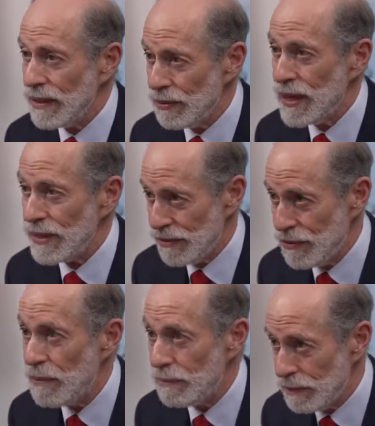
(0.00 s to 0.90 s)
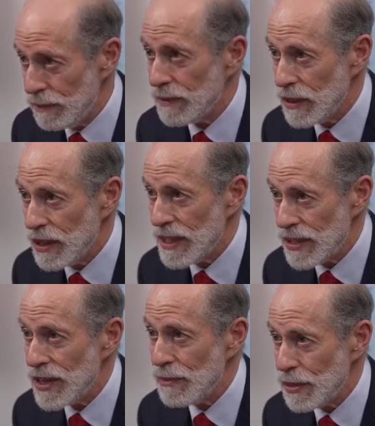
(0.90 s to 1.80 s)
the threat from the
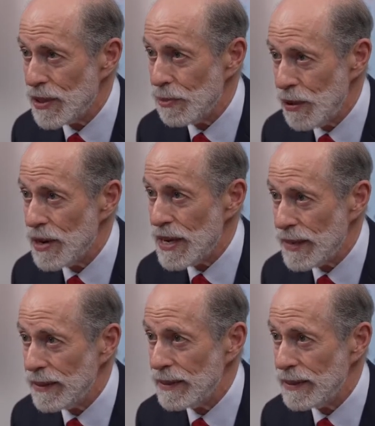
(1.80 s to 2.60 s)
Chinese Communist Party,